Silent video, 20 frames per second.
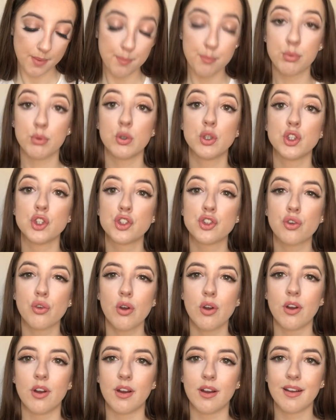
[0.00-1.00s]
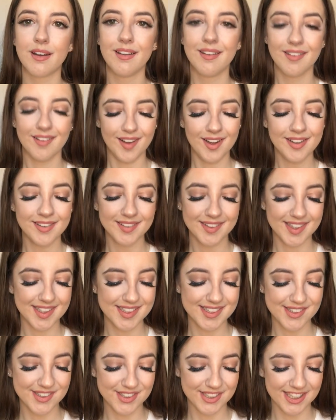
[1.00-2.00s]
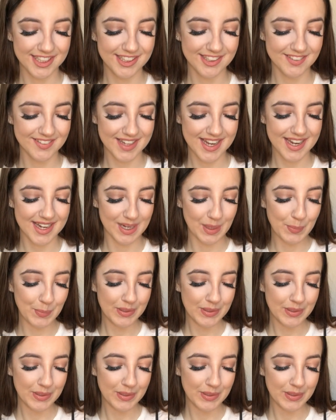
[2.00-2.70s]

Brunch Drunk. That's such a cute name.